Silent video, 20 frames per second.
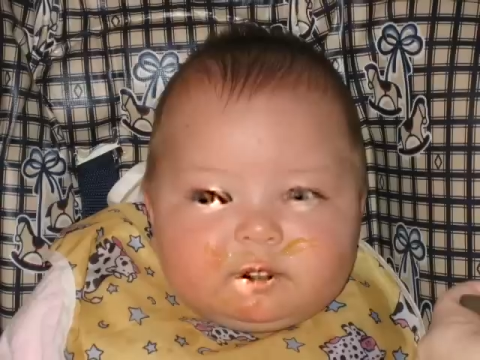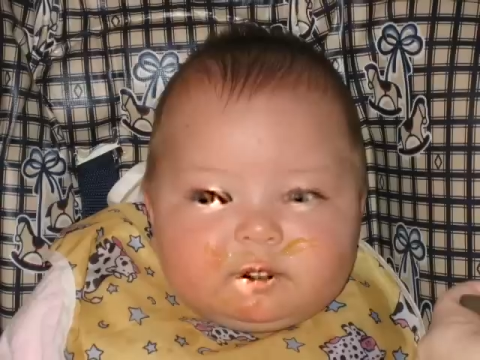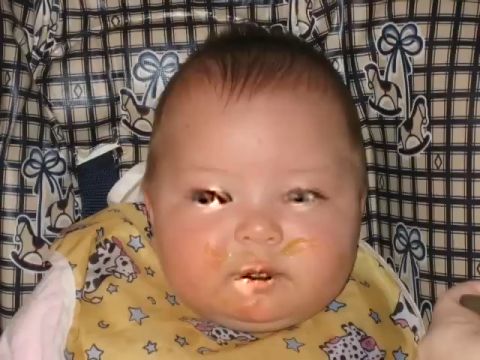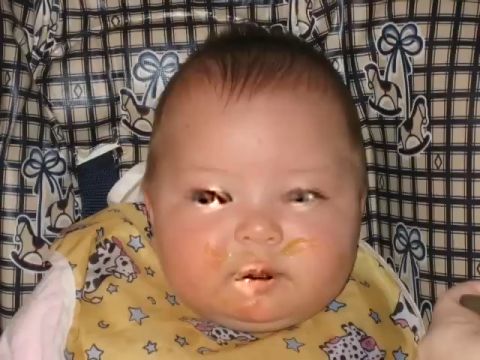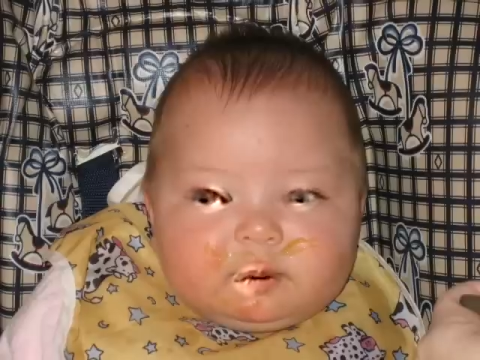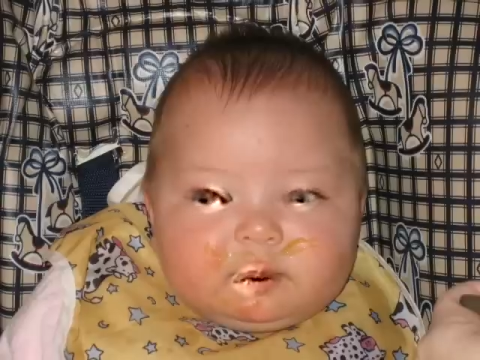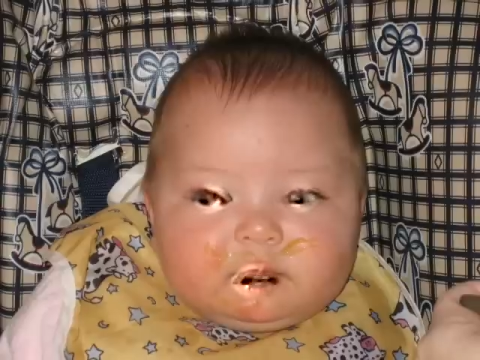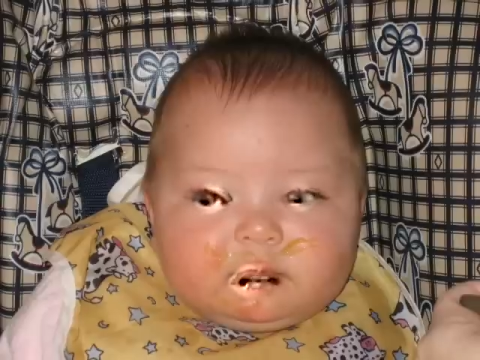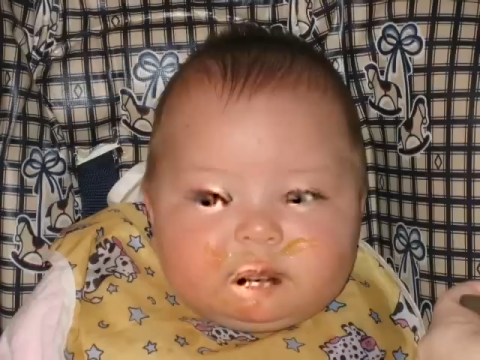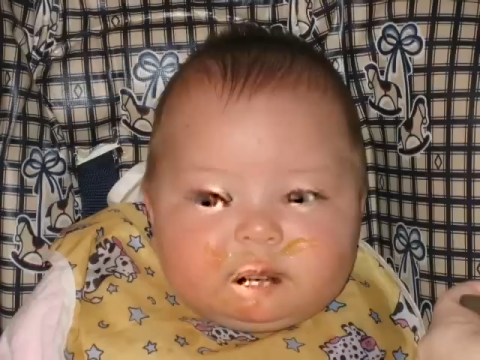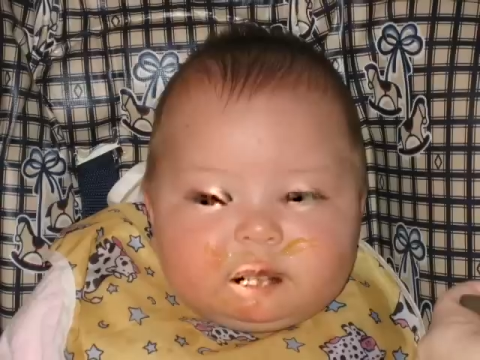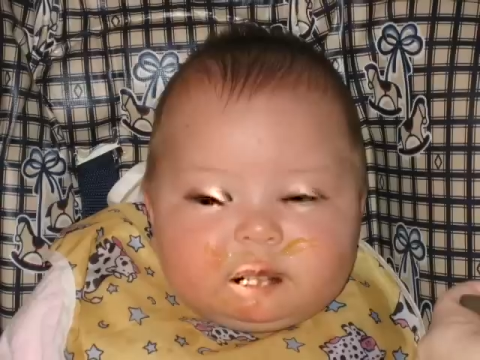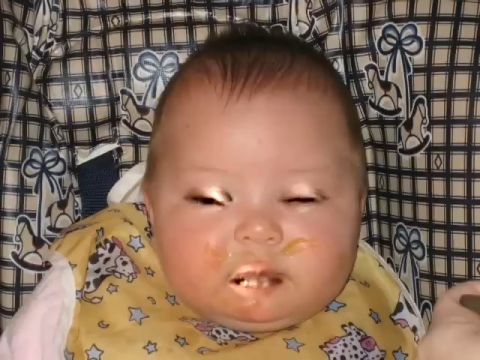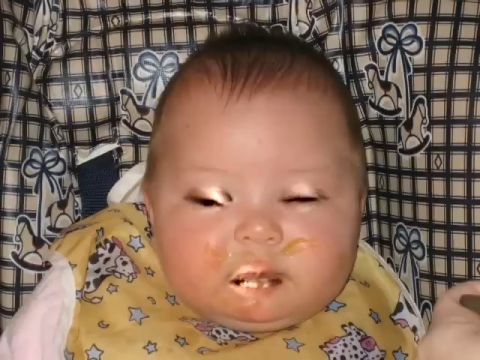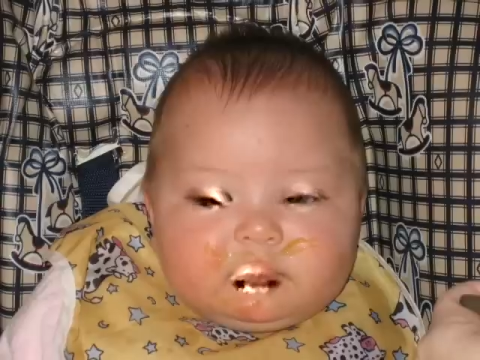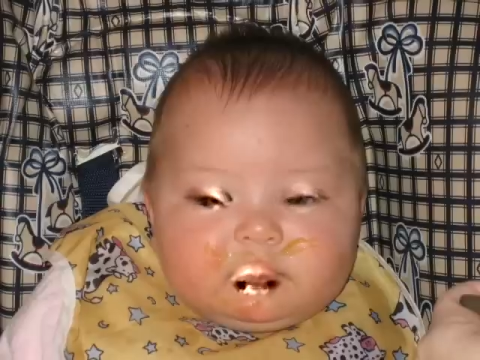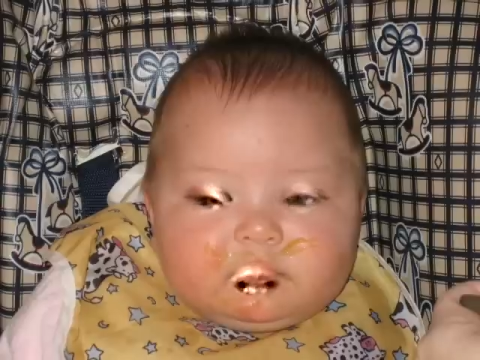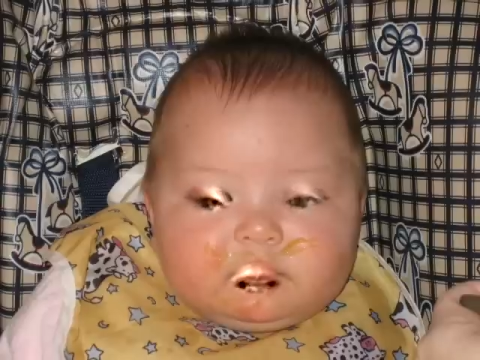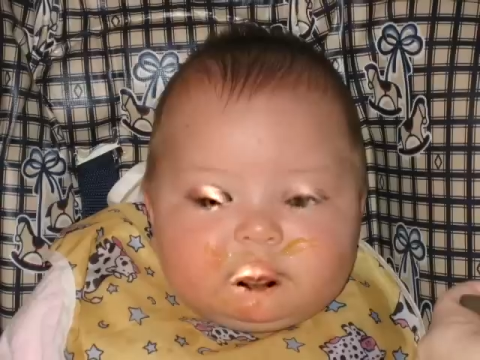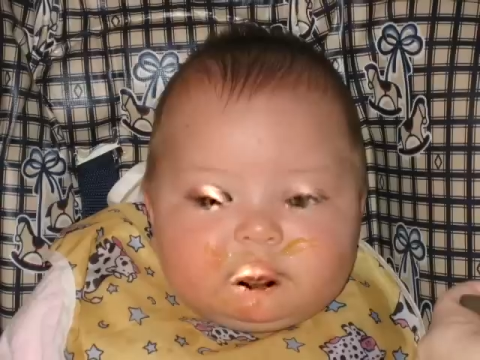to really
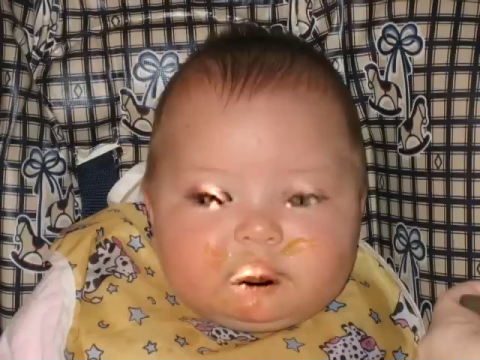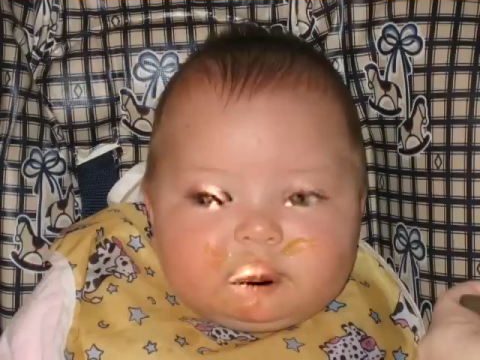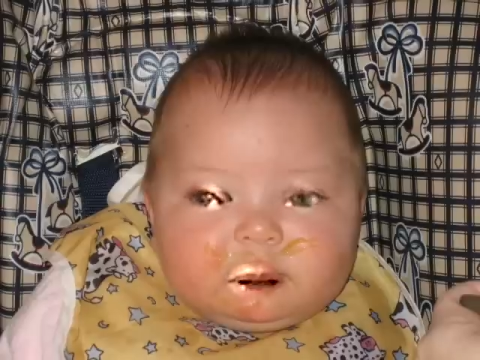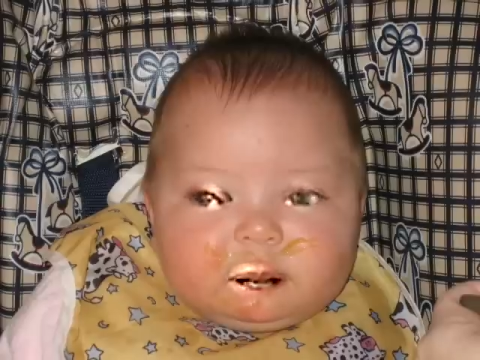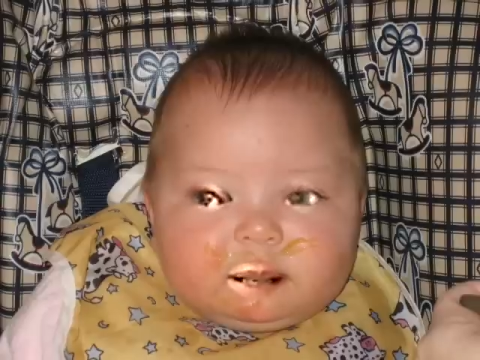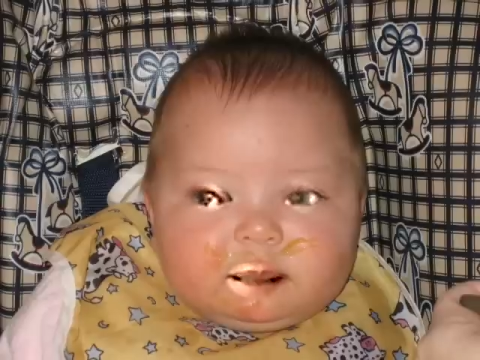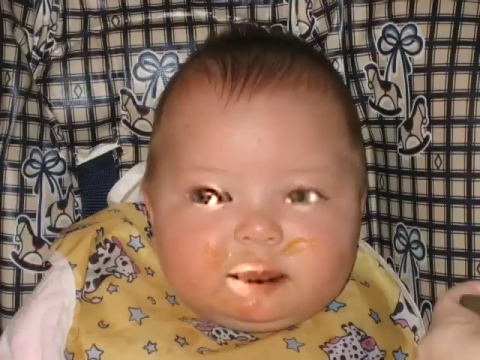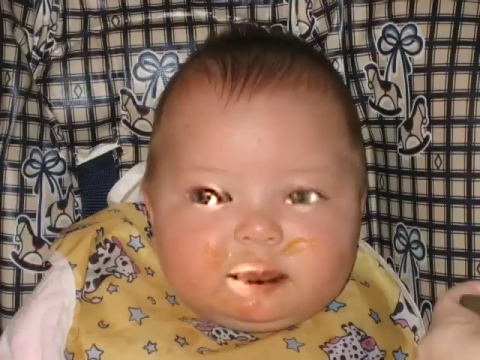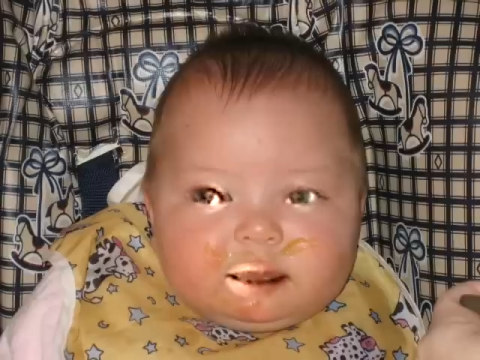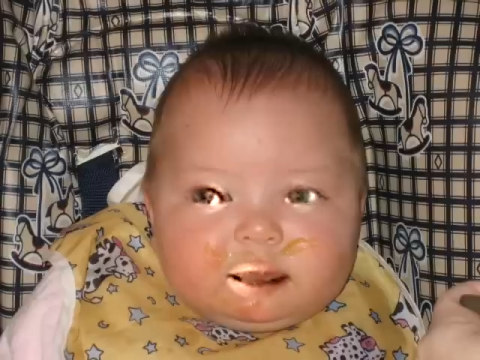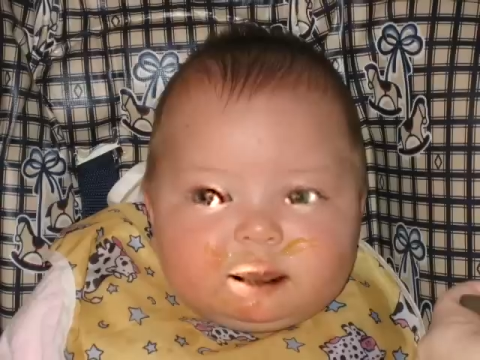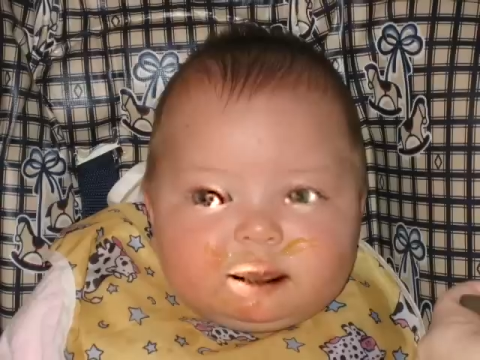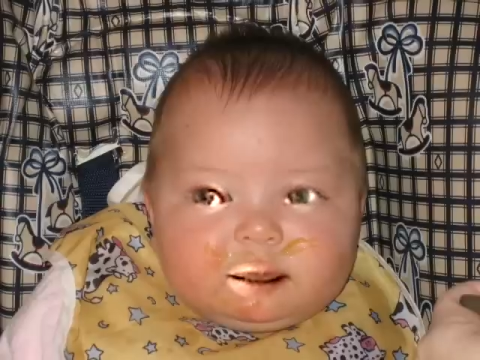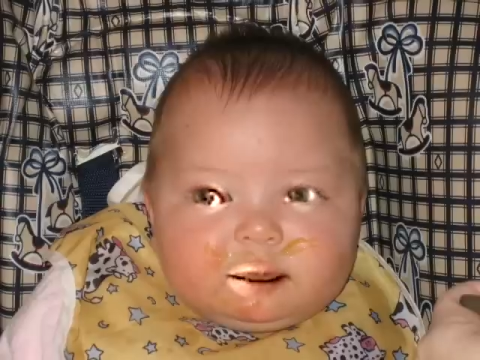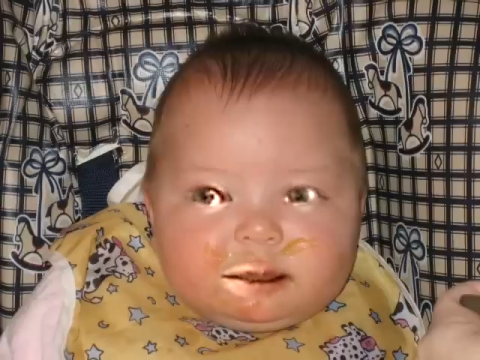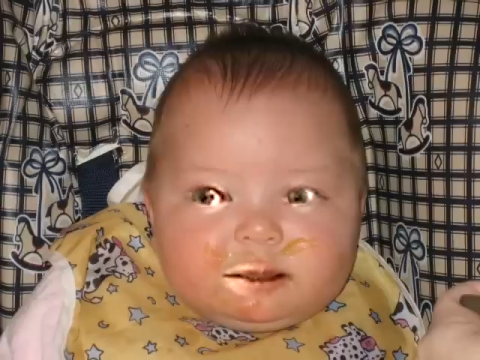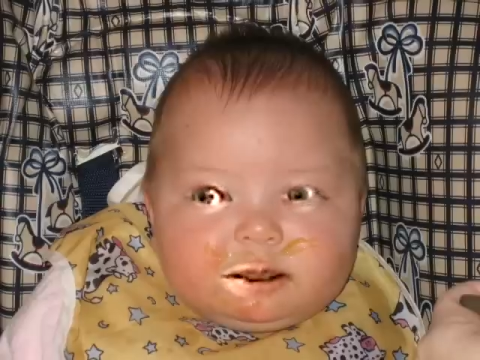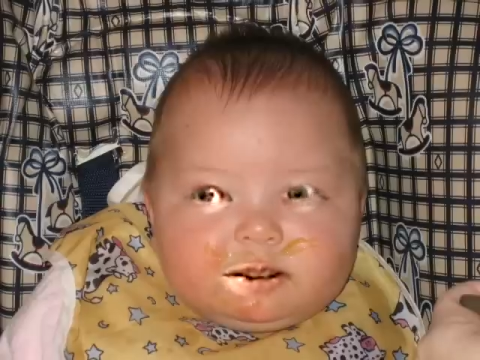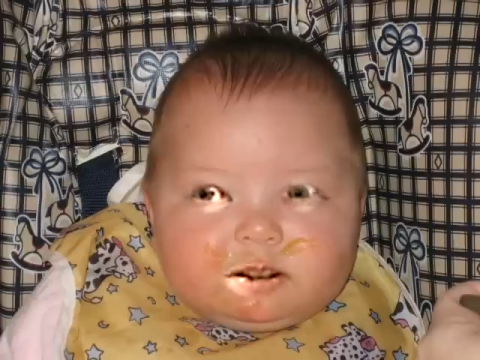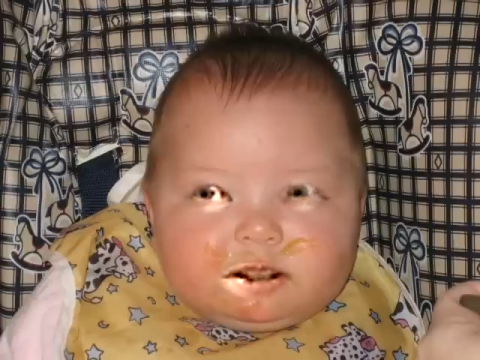tell you anything.
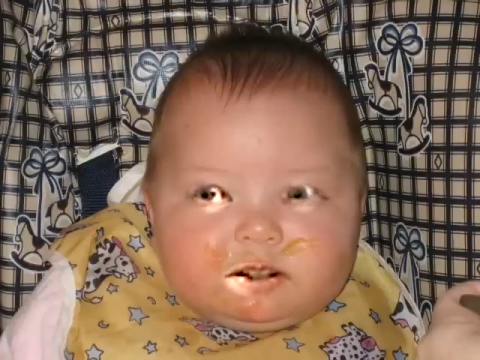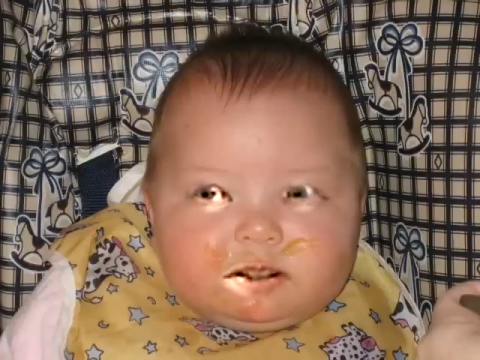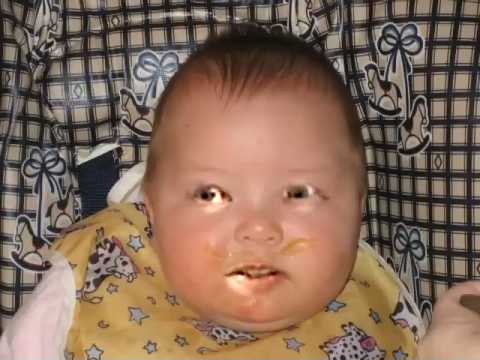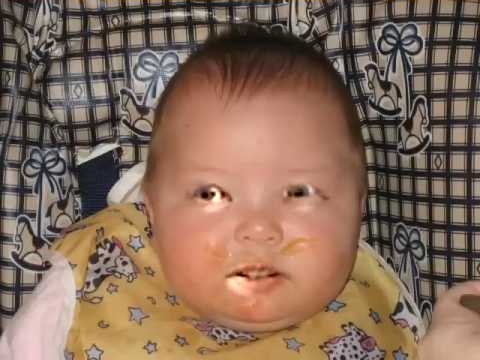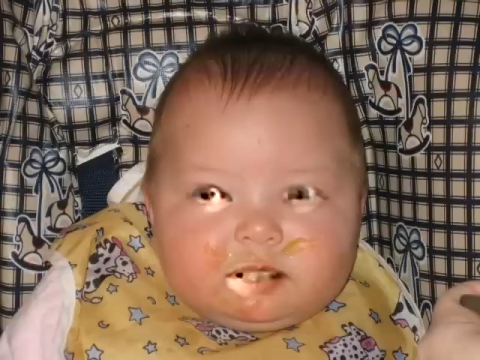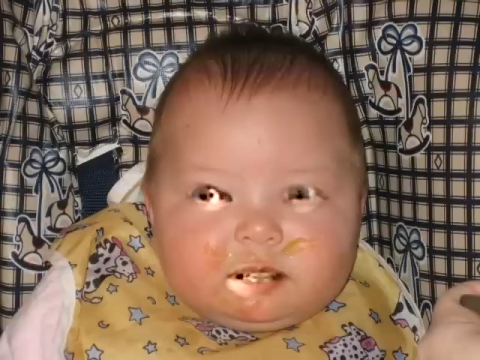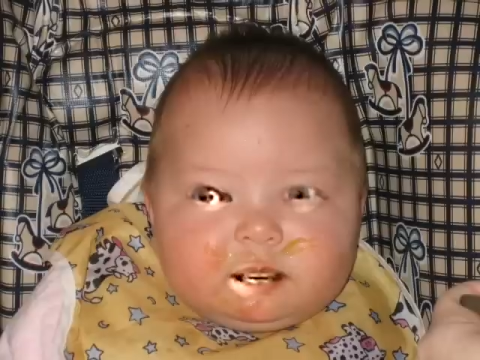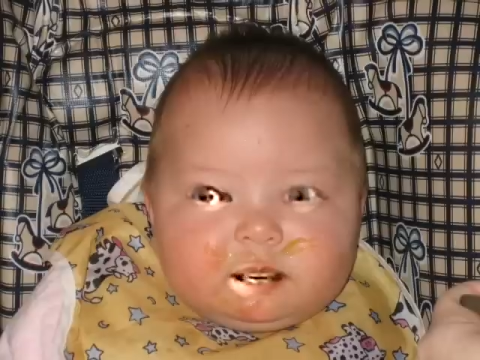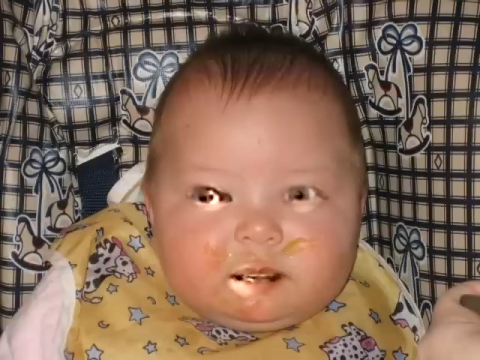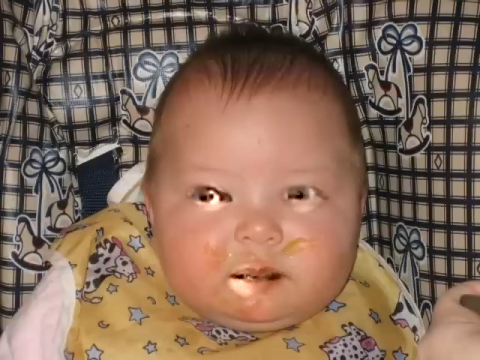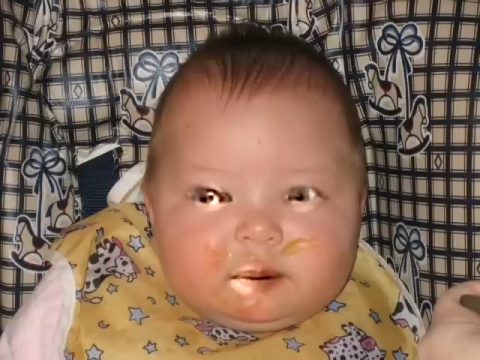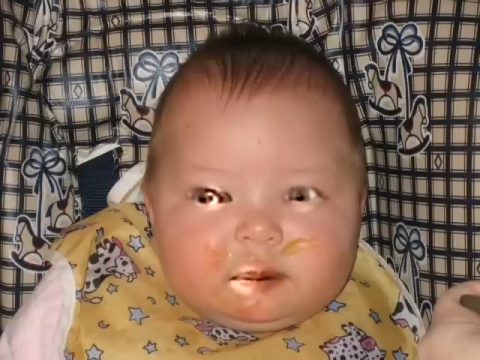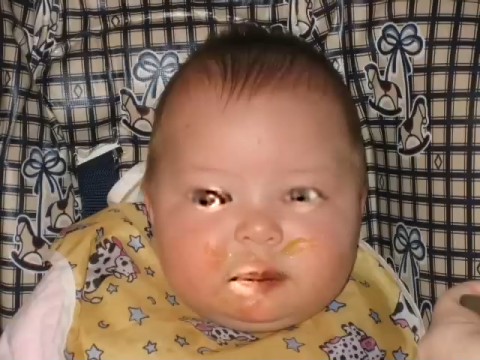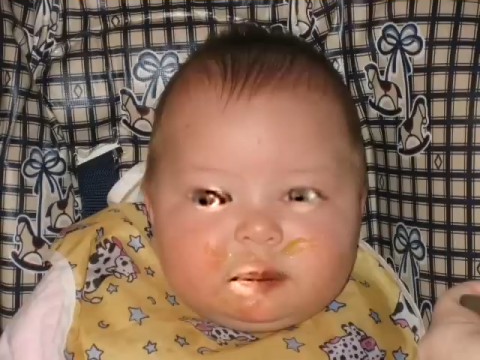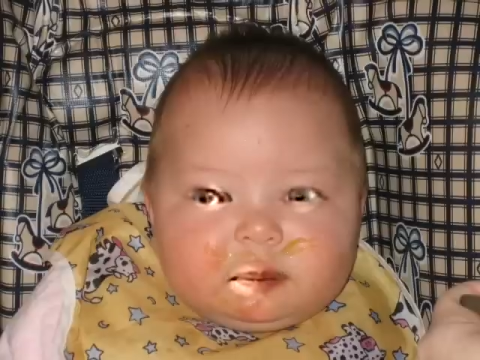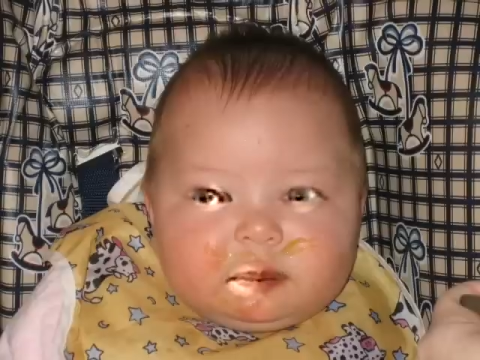Do you see?